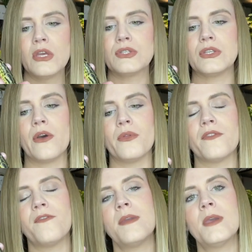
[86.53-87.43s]
So
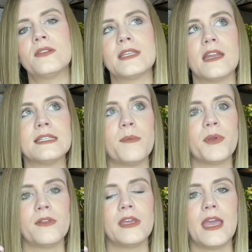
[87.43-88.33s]
the females can
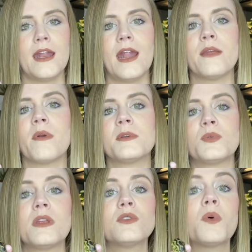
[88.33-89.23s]
typically get anywhere
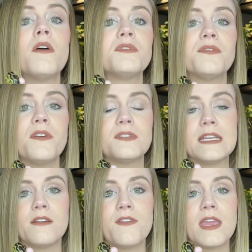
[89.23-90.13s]
between 12 to
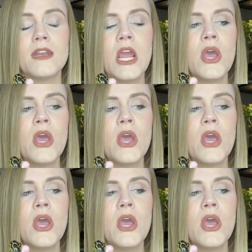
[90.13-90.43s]
15 feet,